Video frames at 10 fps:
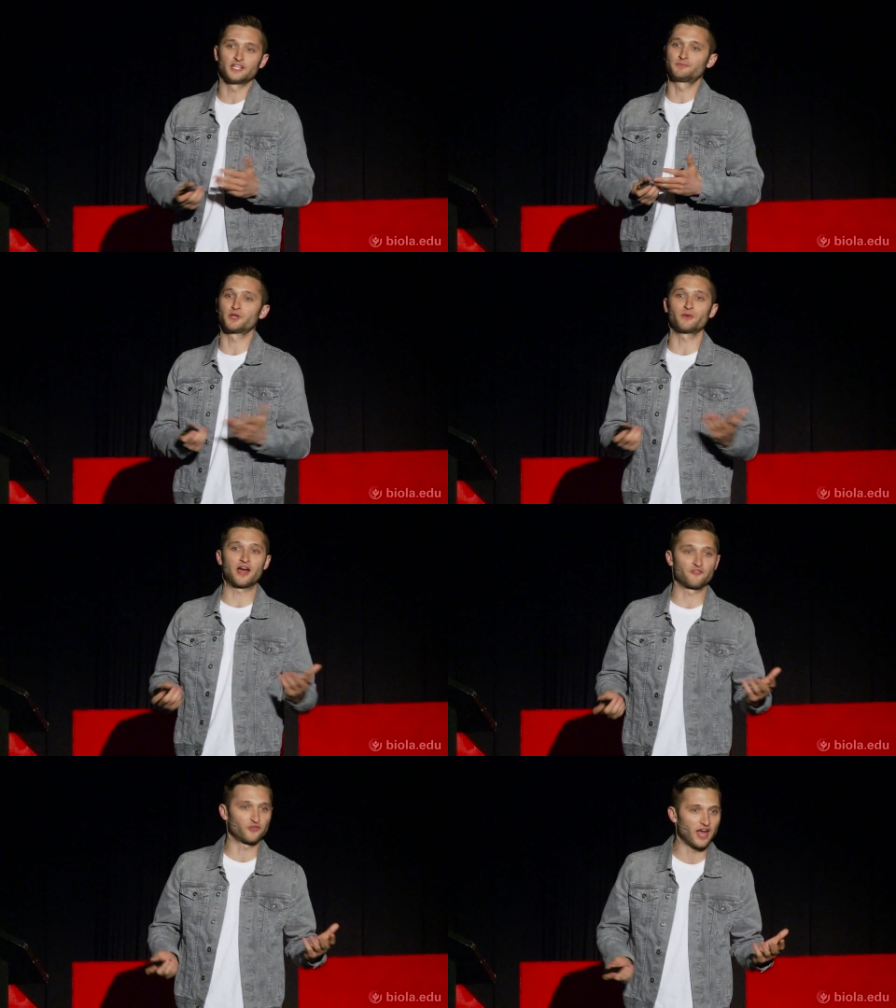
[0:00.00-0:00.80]
It's been
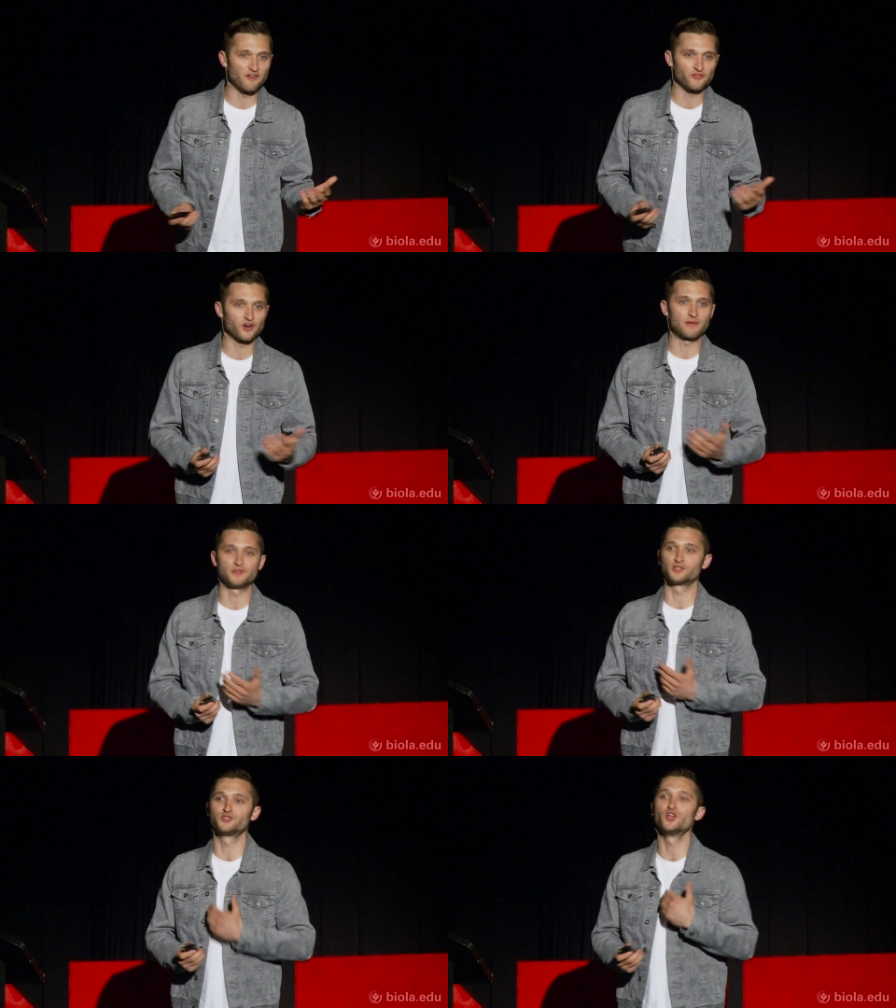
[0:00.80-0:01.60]
around forever. I mean,
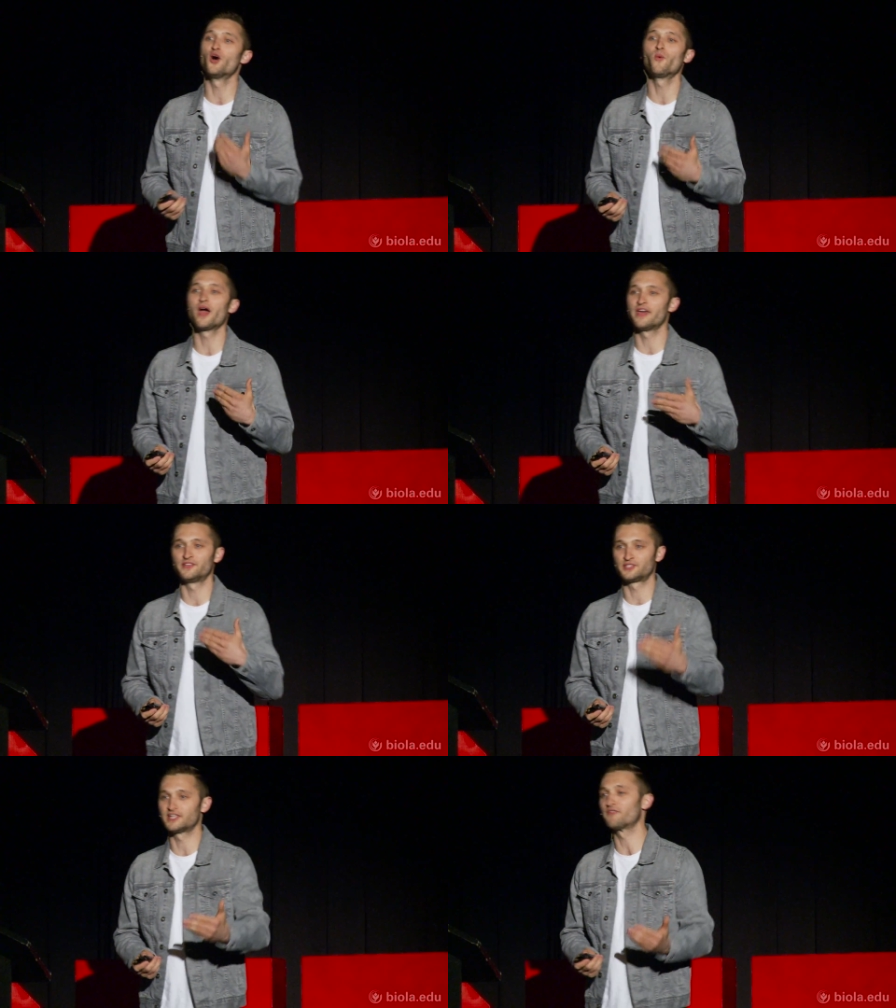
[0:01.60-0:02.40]
there's no way
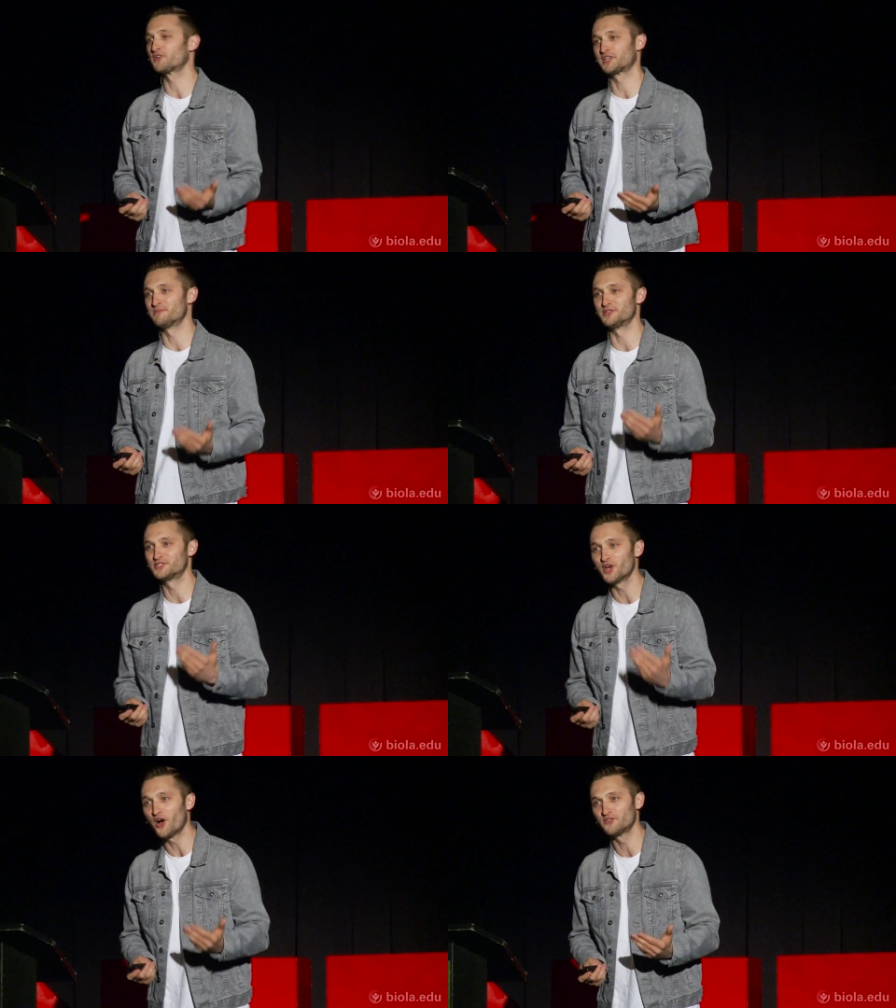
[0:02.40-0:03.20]
this is ever gonna be
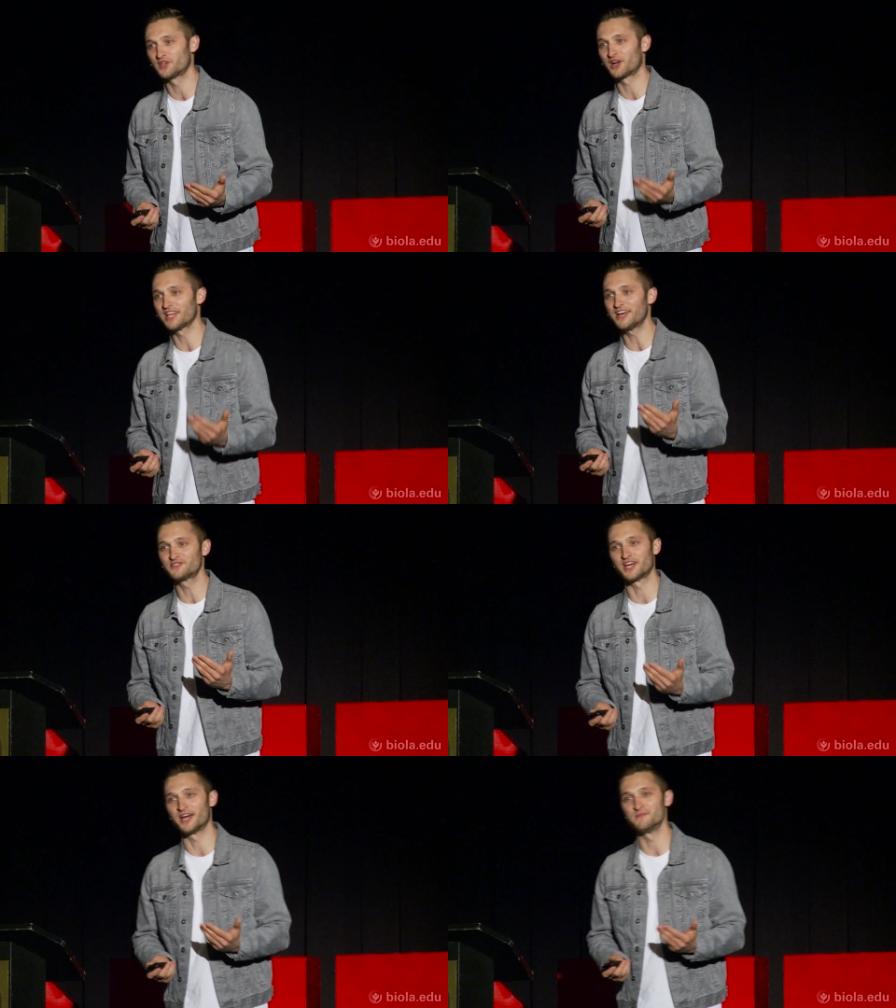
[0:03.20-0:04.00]
solved in our
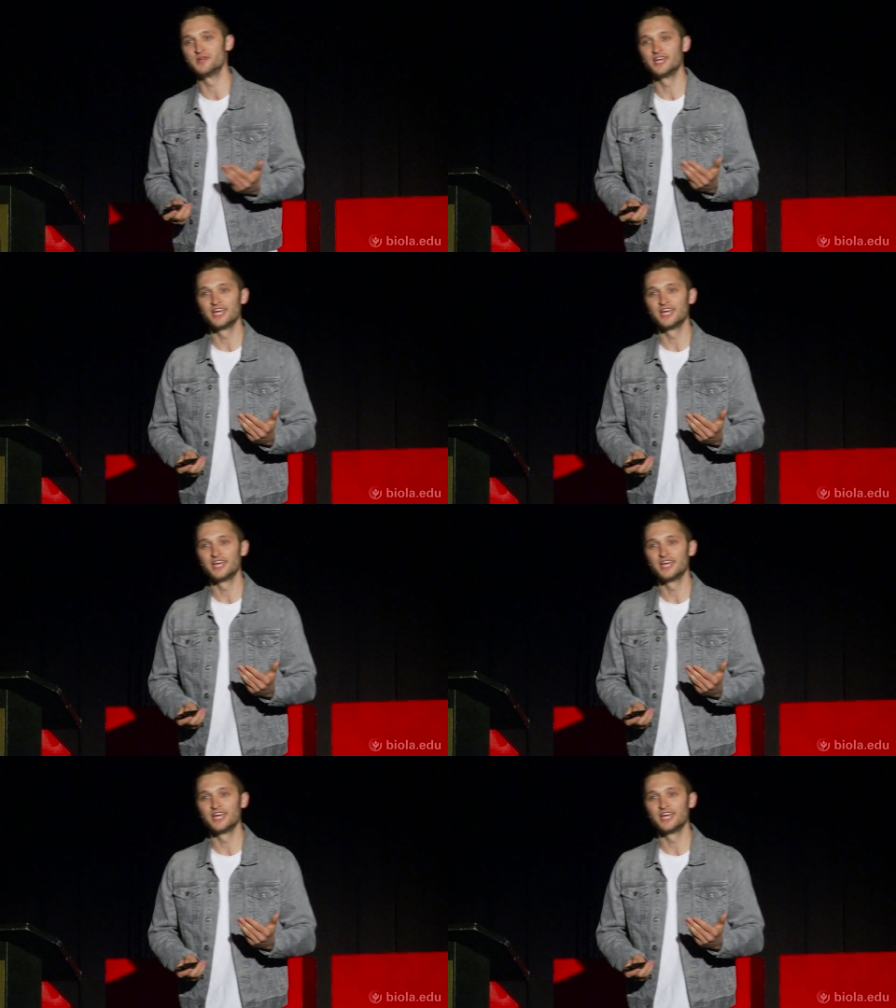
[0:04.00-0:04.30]
lifetime.